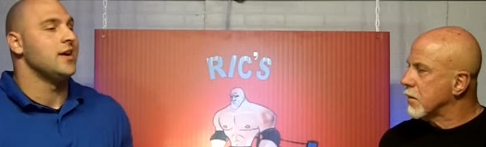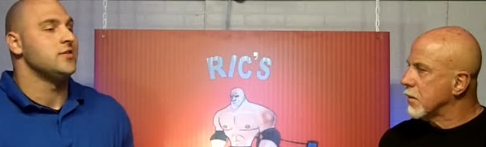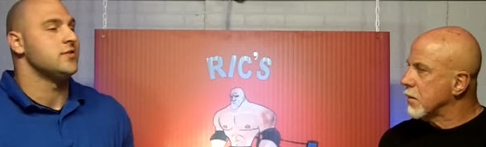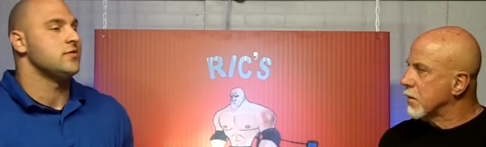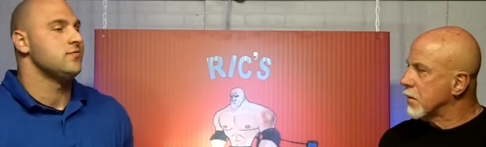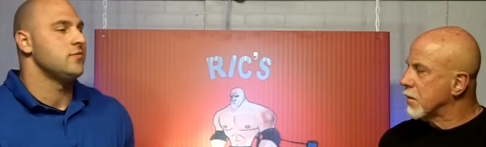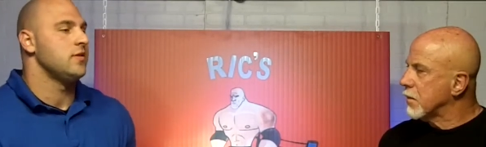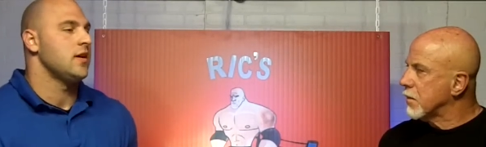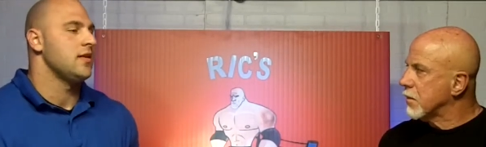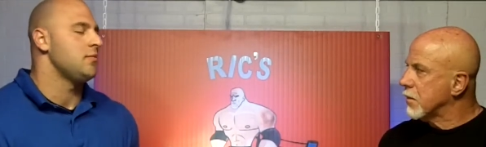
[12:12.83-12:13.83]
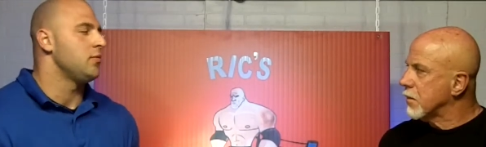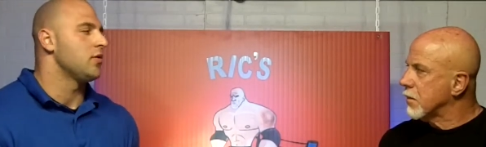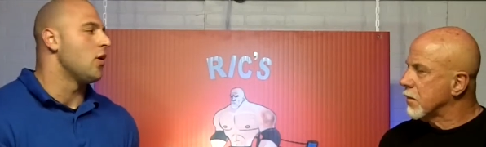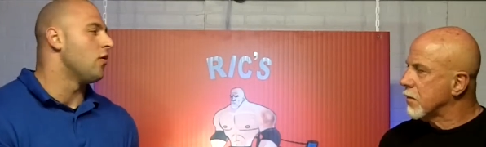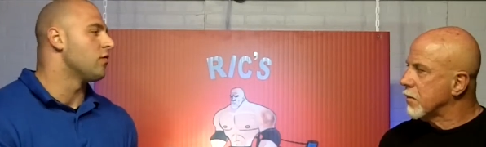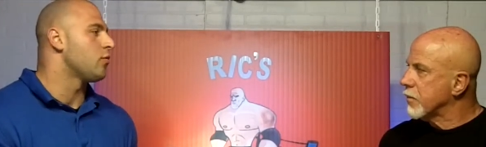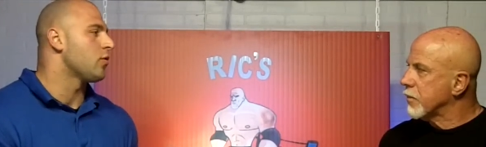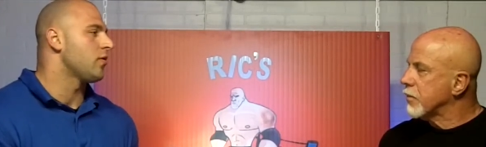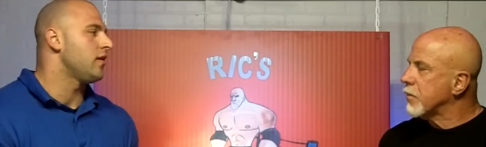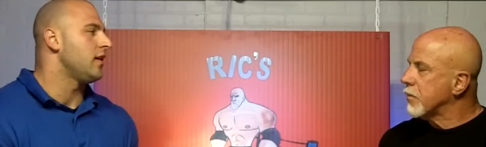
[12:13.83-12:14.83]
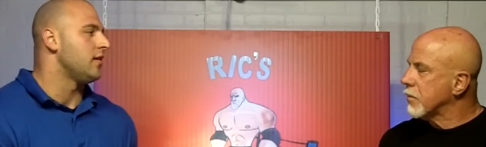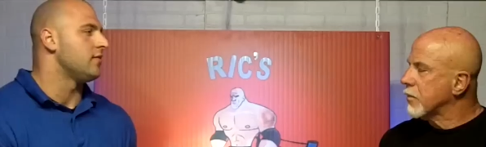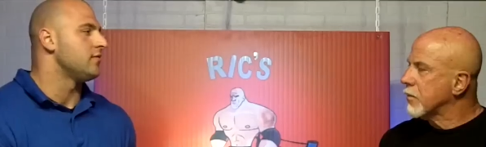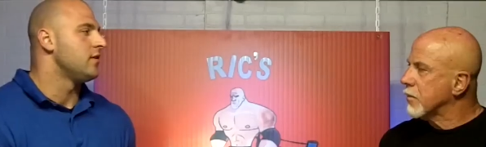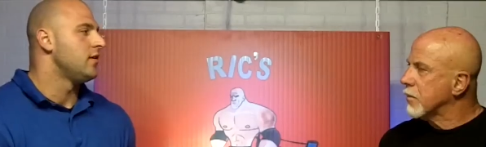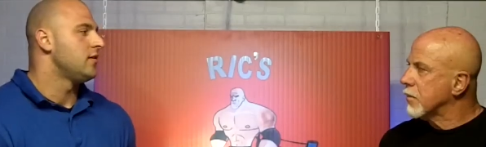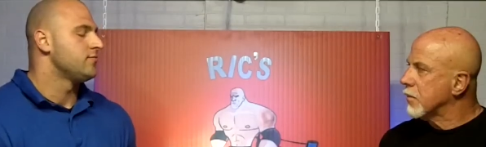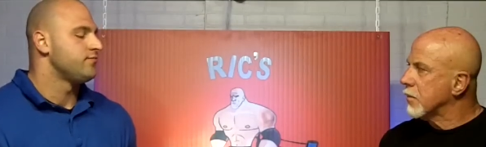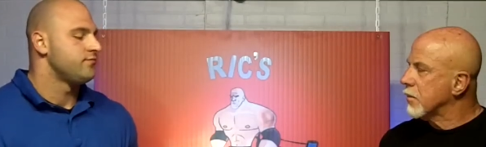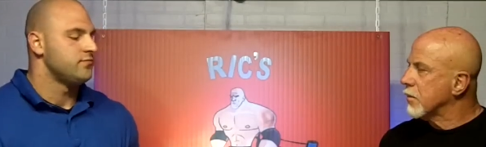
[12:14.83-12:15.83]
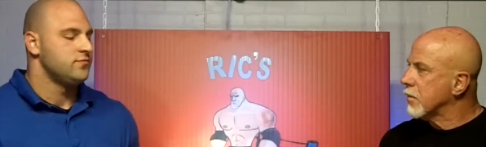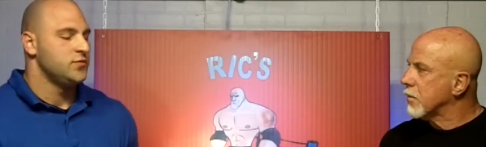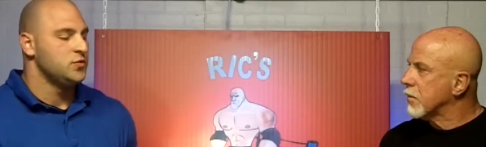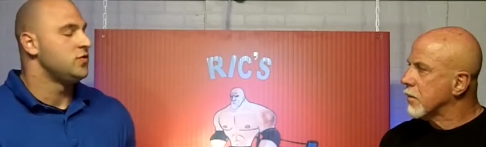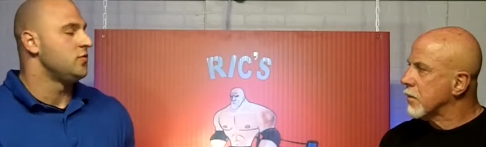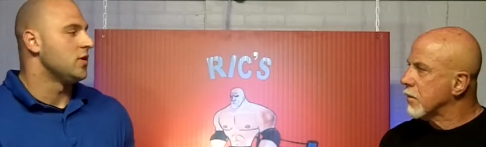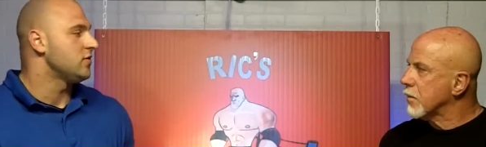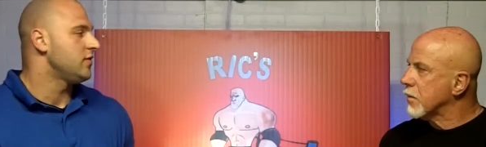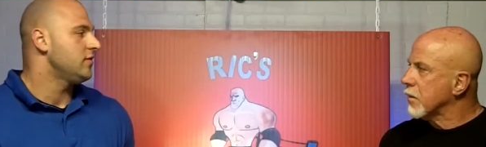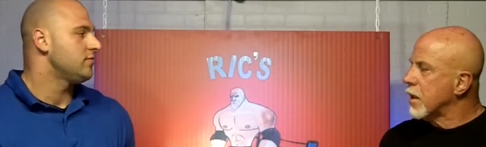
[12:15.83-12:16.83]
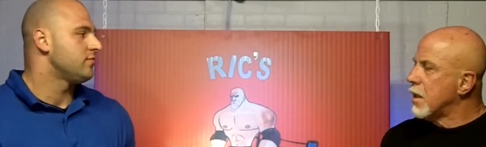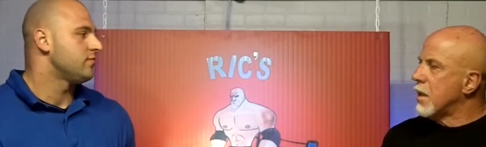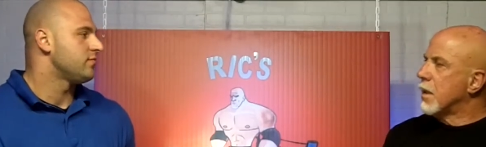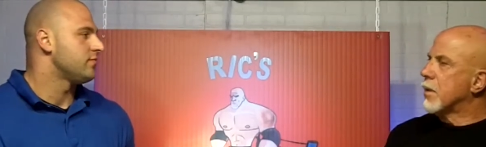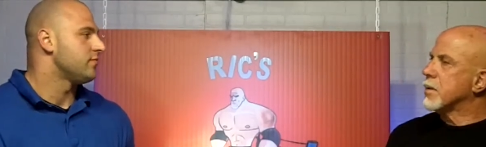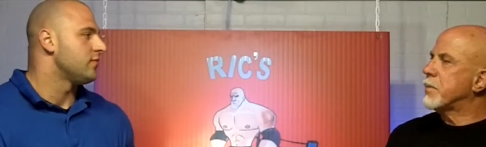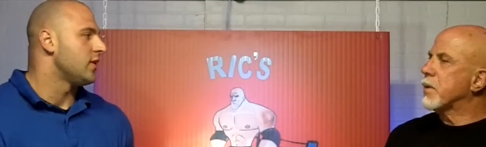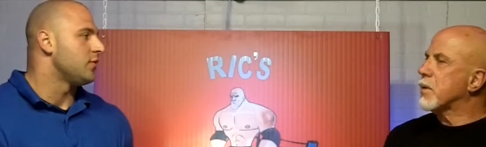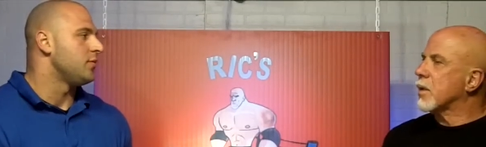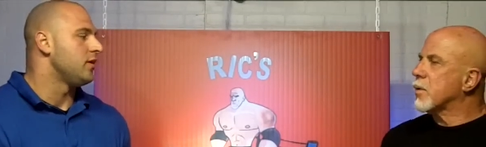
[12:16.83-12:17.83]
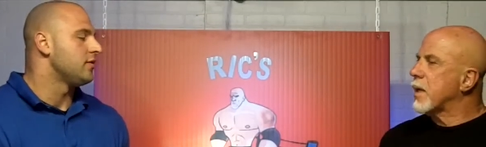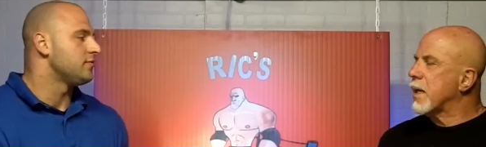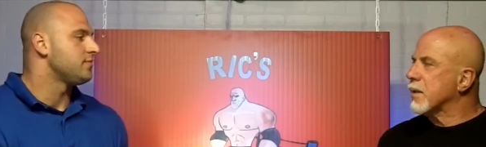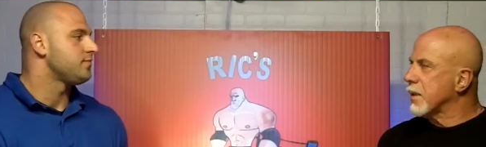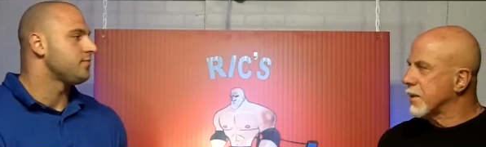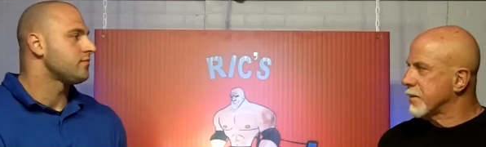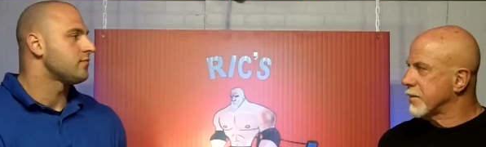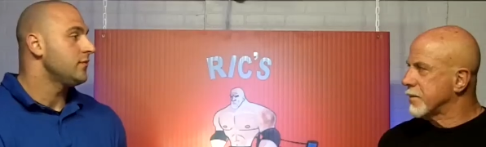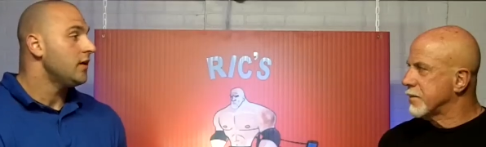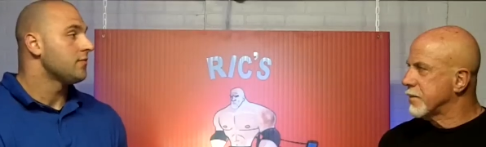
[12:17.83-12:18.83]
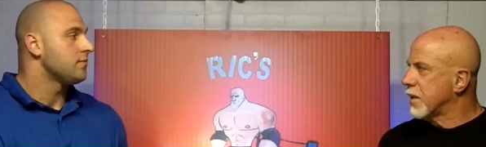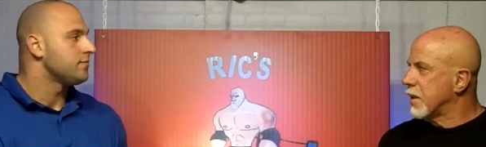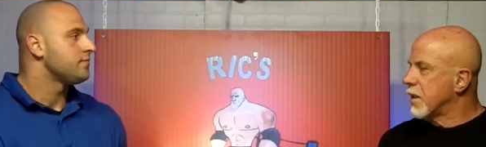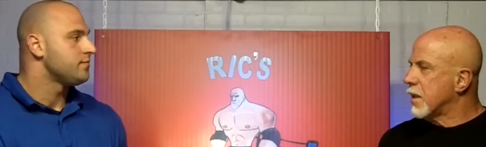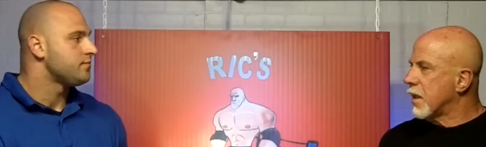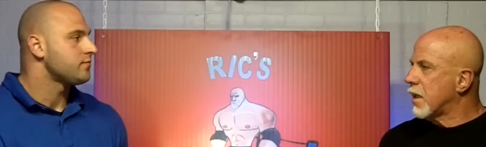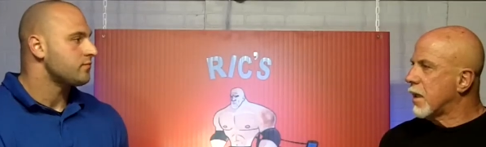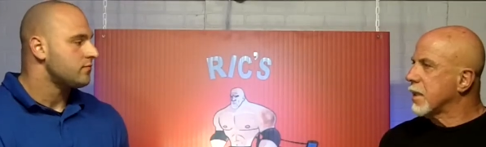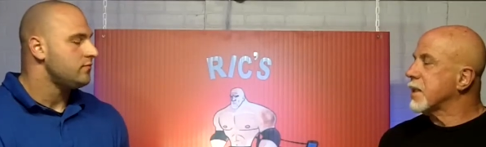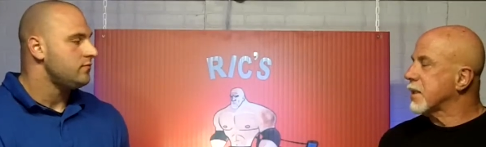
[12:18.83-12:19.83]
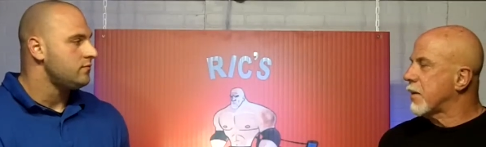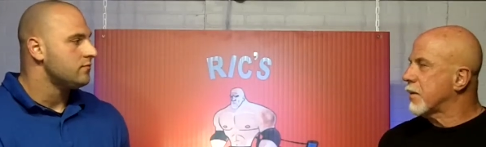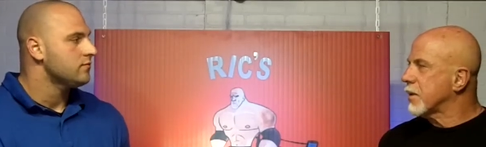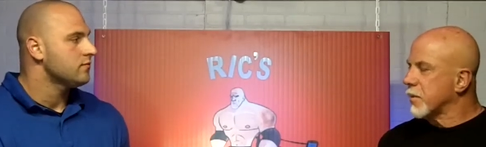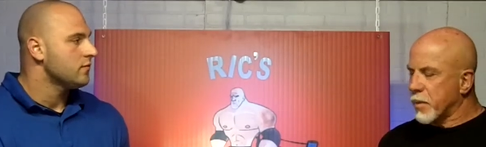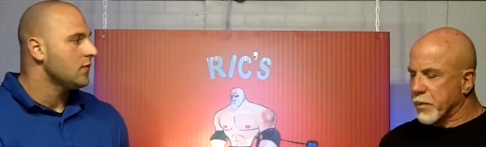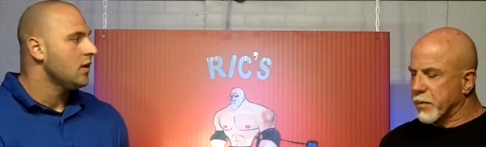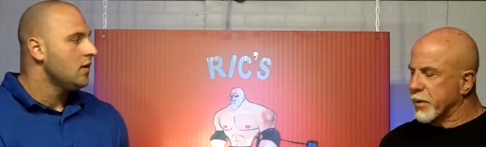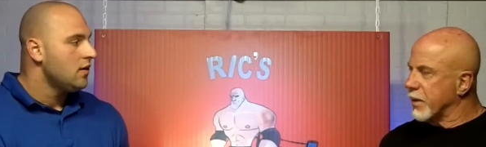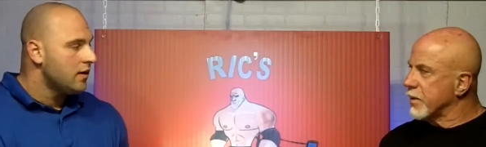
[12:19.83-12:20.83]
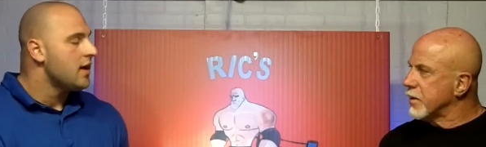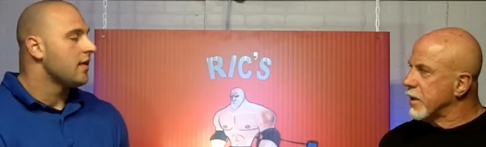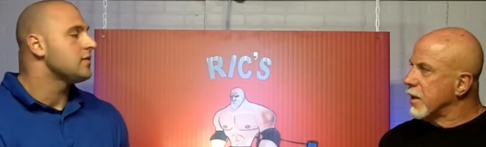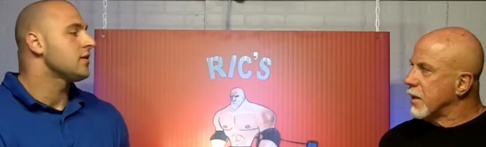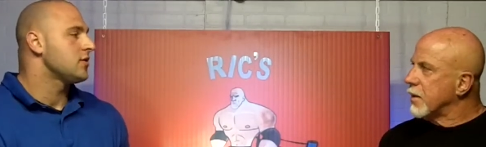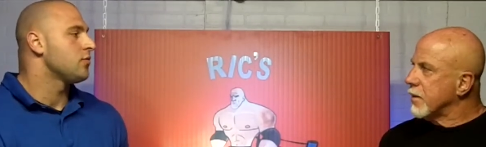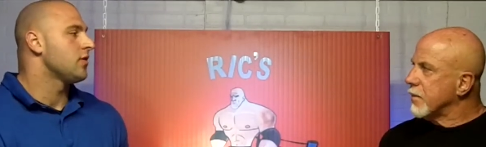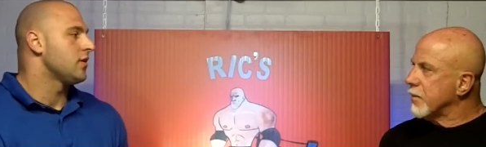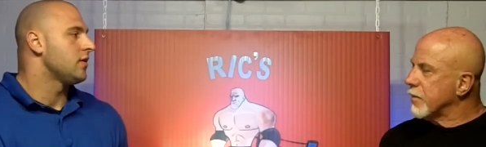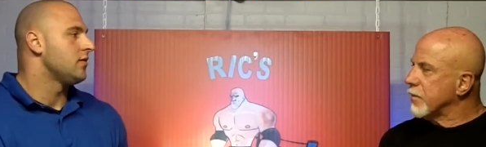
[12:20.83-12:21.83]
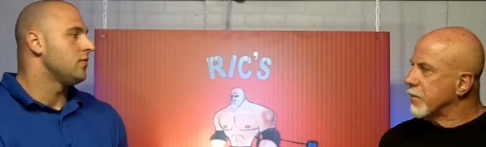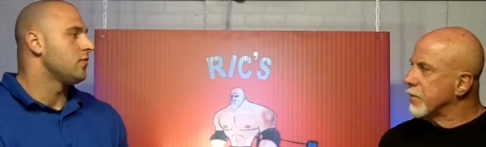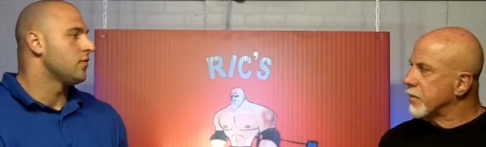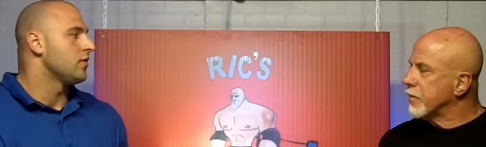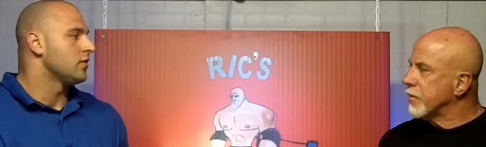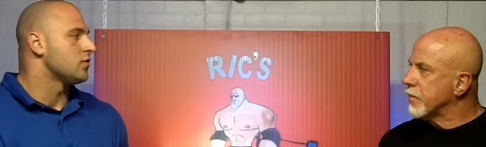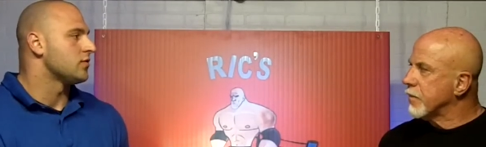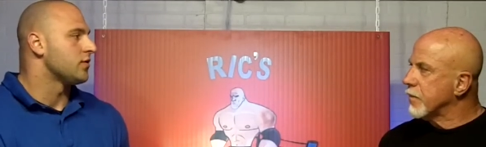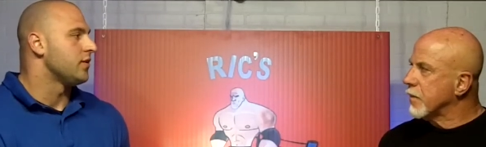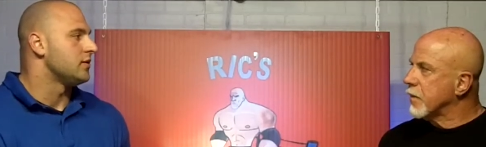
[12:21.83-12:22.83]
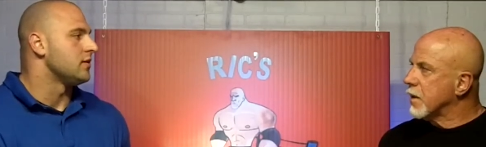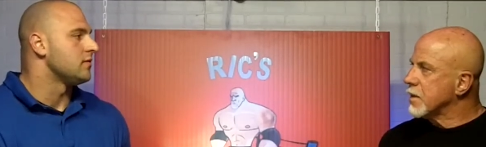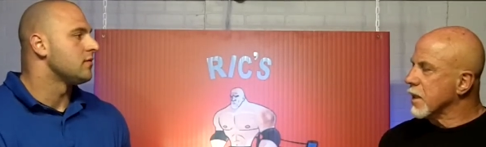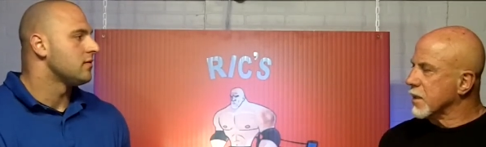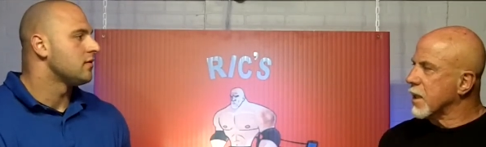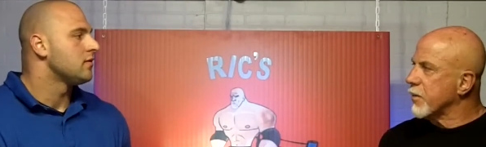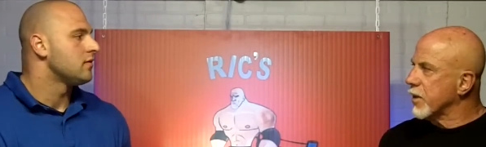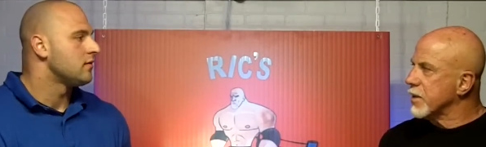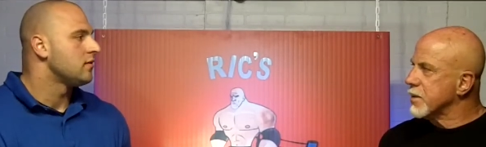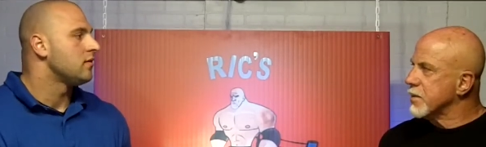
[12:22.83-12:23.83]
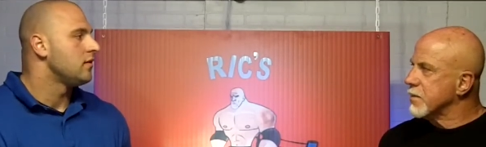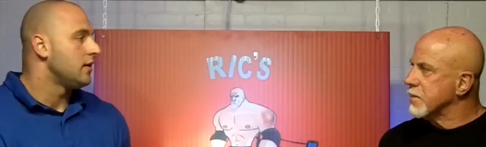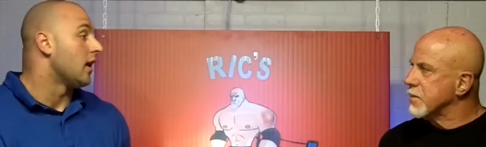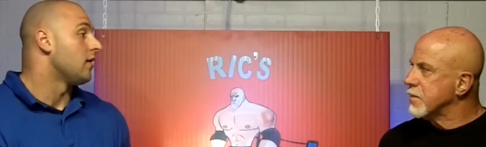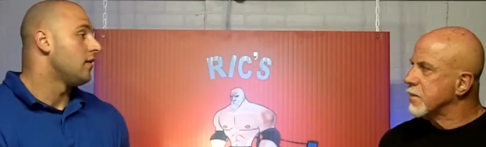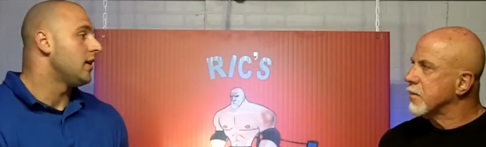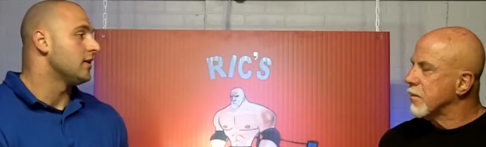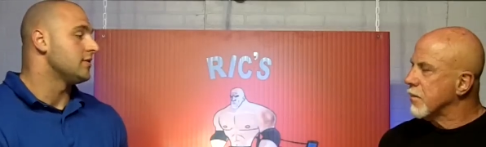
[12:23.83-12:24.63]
Speaker 1: I just I think people go overboard with it and use too much of it. There's a pill that called be,
Speaker 2: Yeah. Uh, I take that one, a little purple pill.
Speaker 1: Yeah, that's actually a really good, a really good source of creatine. It's like a time release. Yeah, yeah,